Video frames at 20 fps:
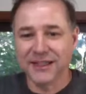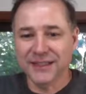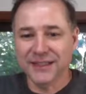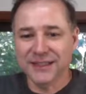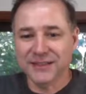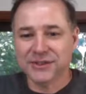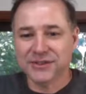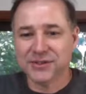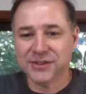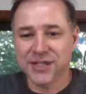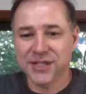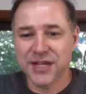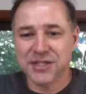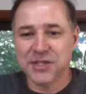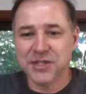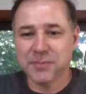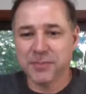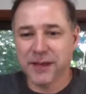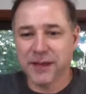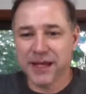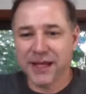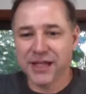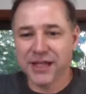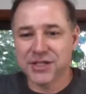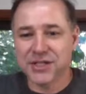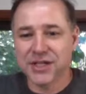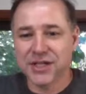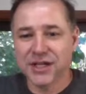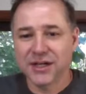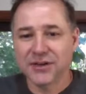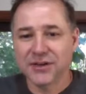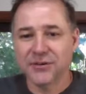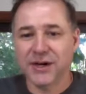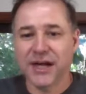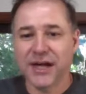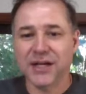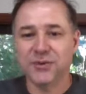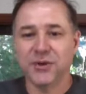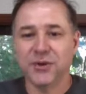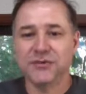So here's the page,
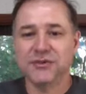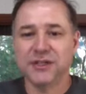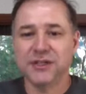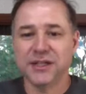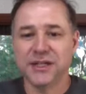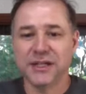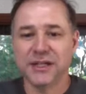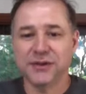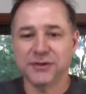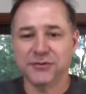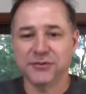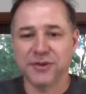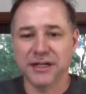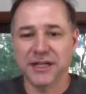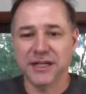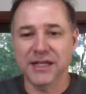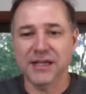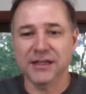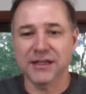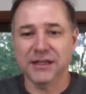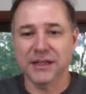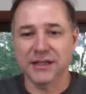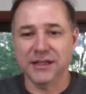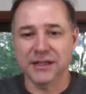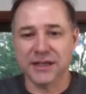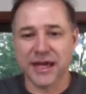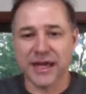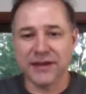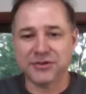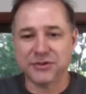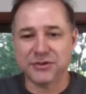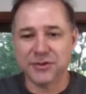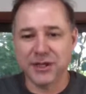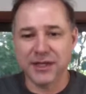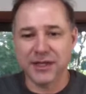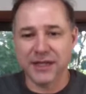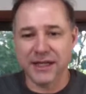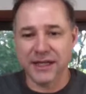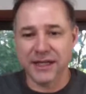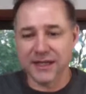right, with the link, the live
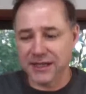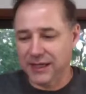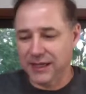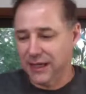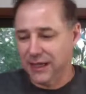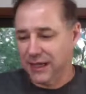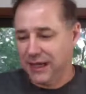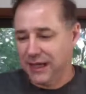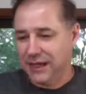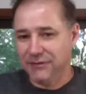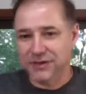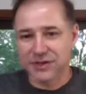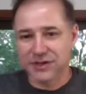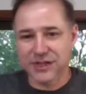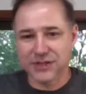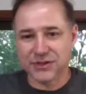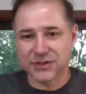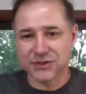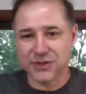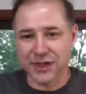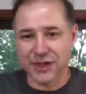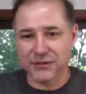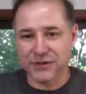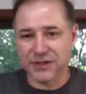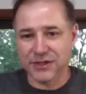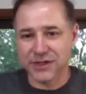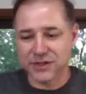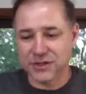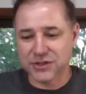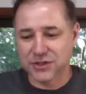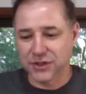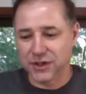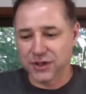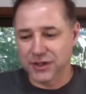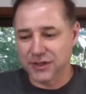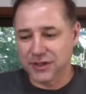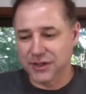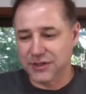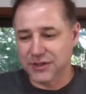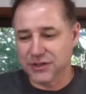stream link. Everything's
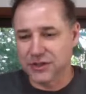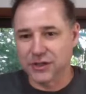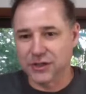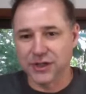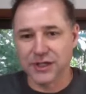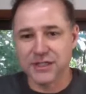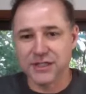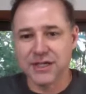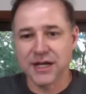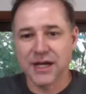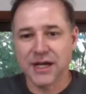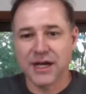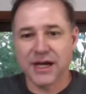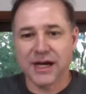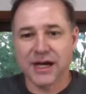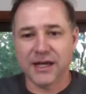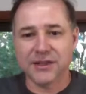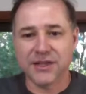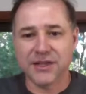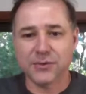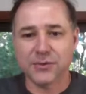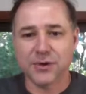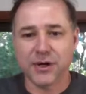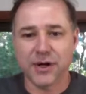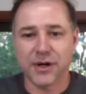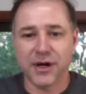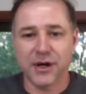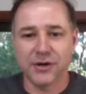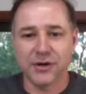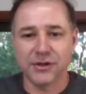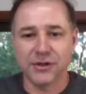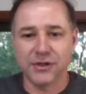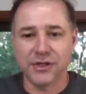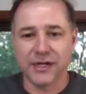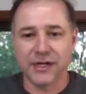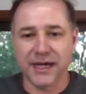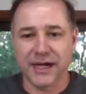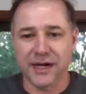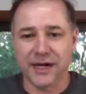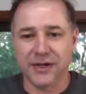good. Is good. I think we're all good
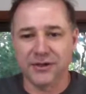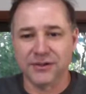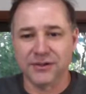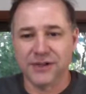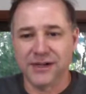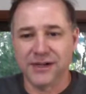now.